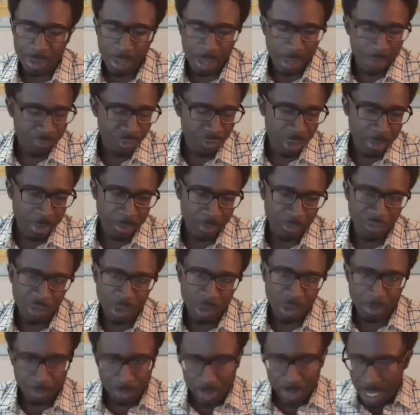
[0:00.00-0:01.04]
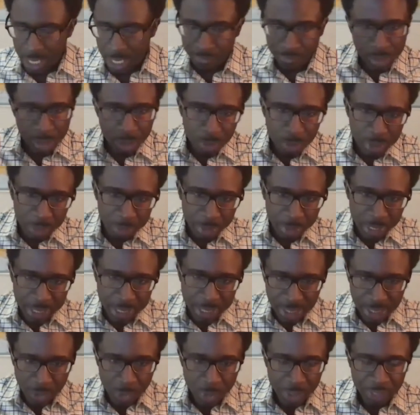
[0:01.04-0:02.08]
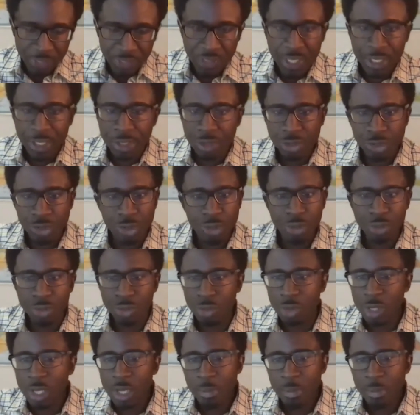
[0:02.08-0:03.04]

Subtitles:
from kind of solely planting one thing to